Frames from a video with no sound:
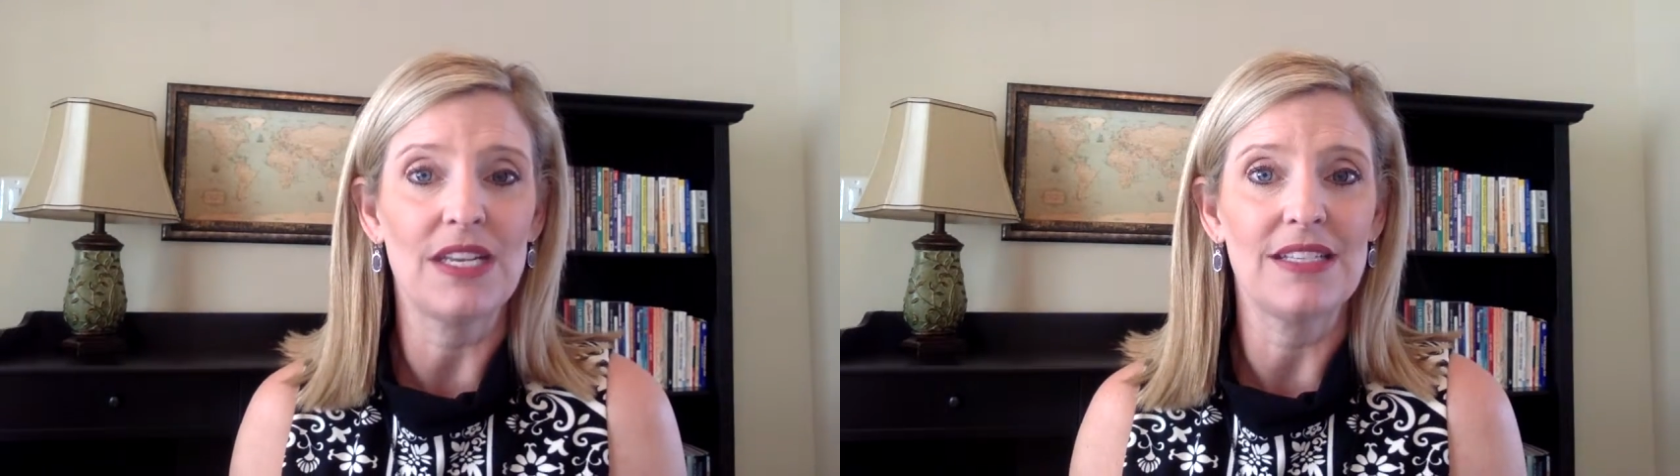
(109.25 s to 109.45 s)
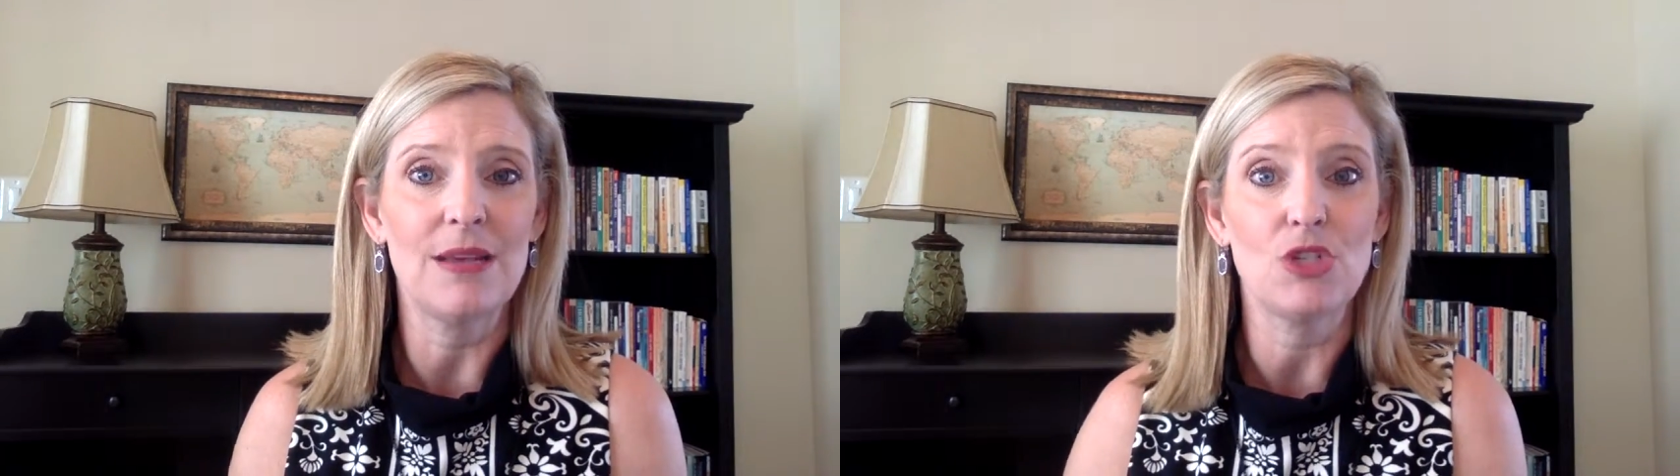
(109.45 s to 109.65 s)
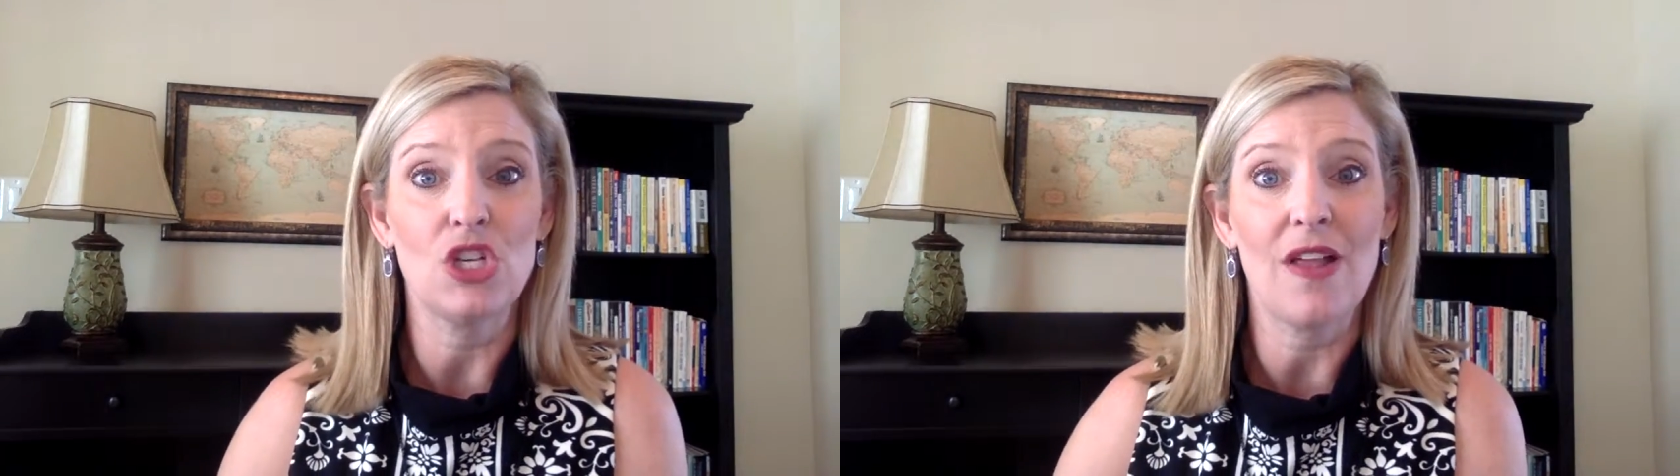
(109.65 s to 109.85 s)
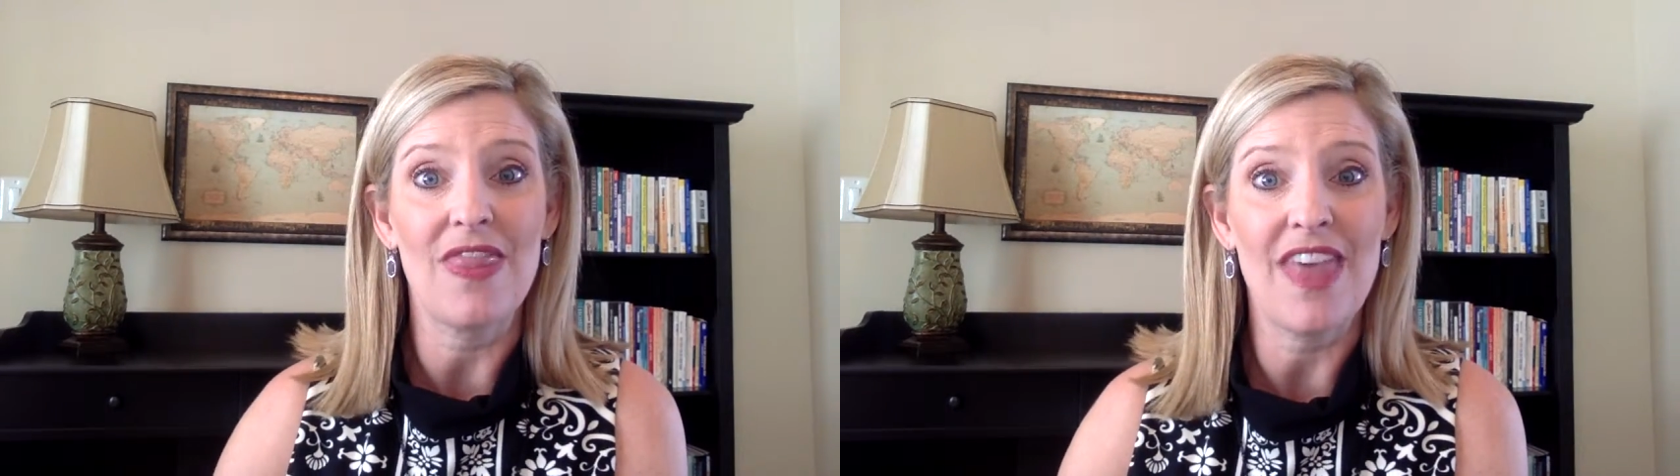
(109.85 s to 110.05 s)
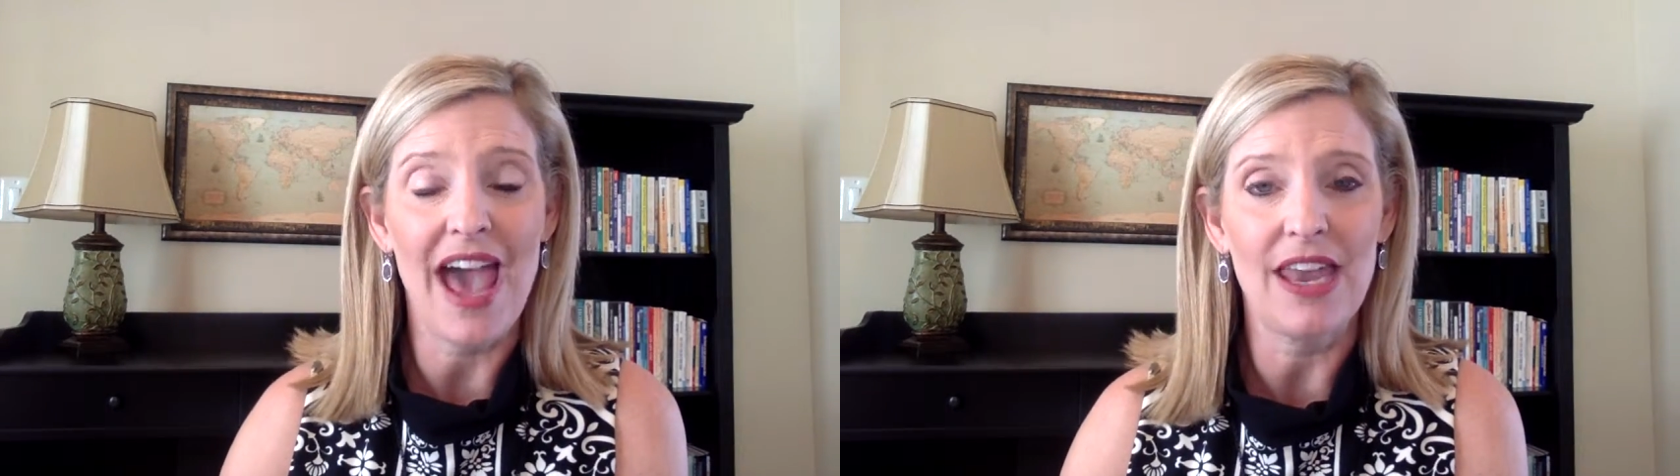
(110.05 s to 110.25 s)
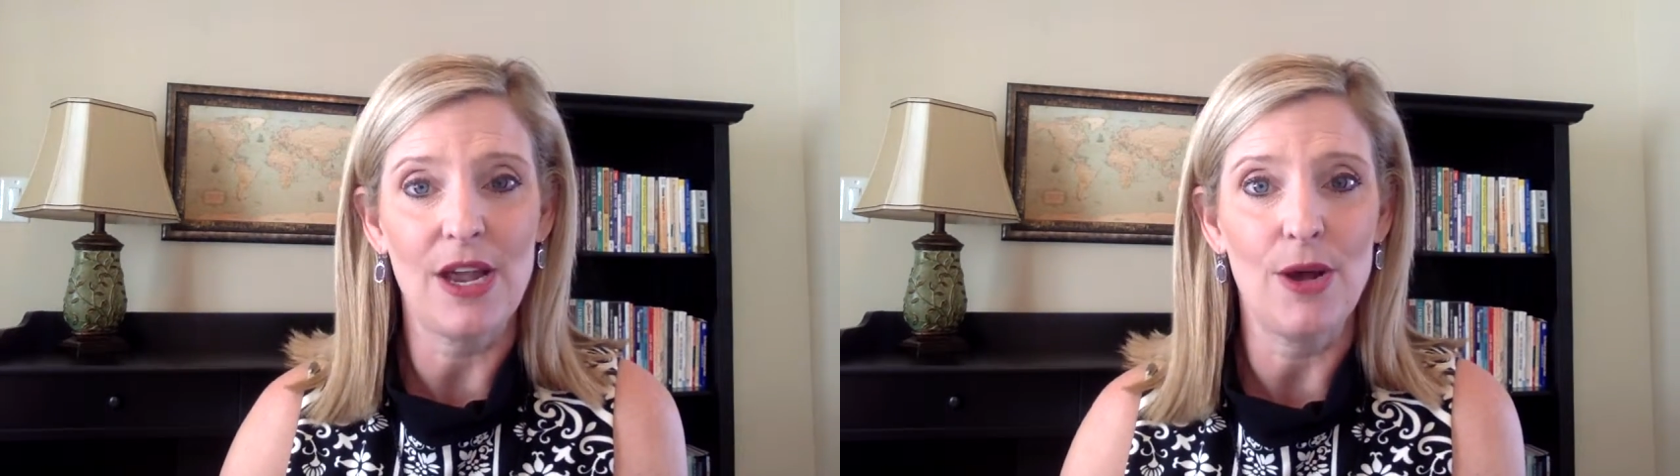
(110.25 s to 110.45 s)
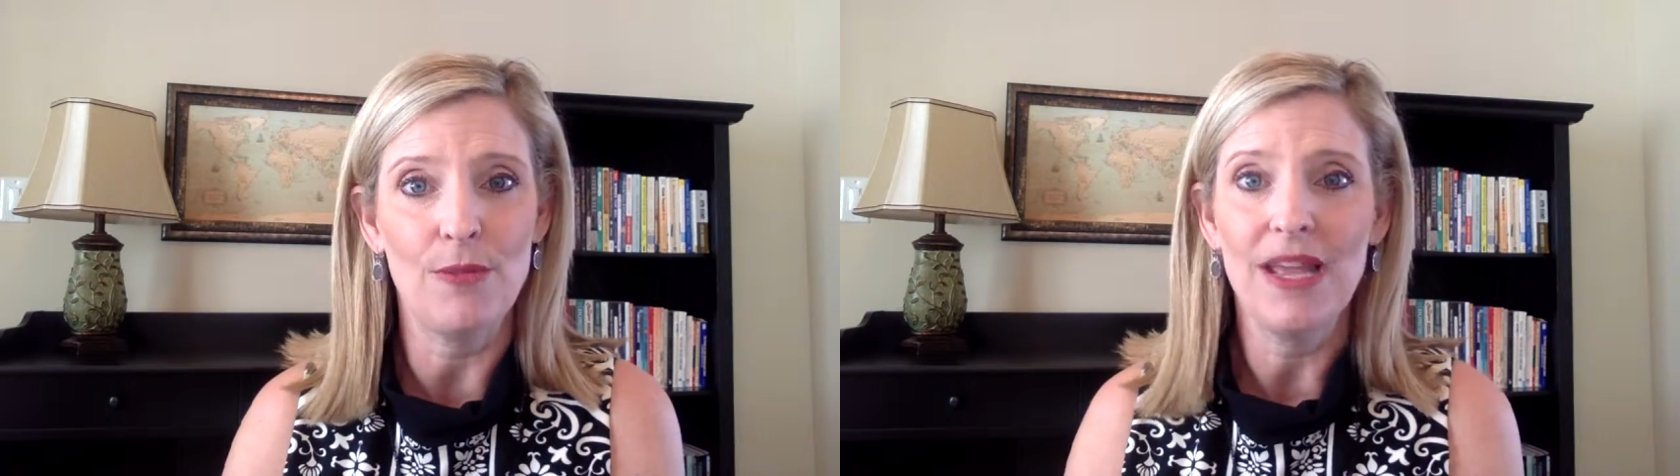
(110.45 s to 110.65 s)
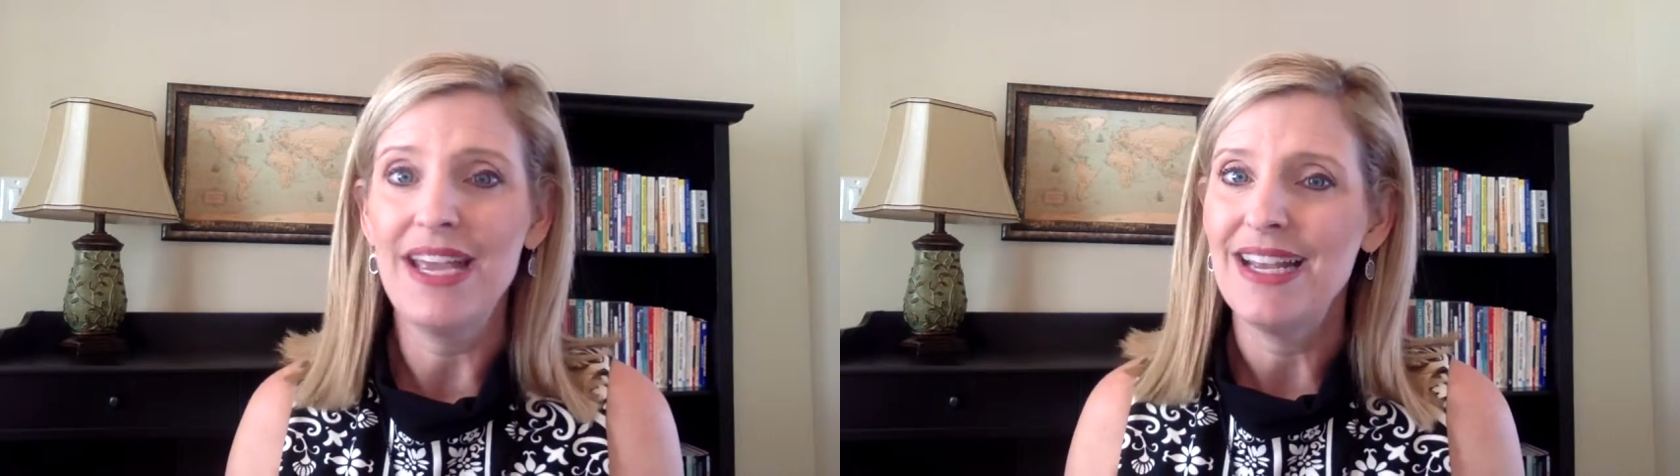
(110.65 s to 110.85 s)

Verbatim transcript: exemption on that home.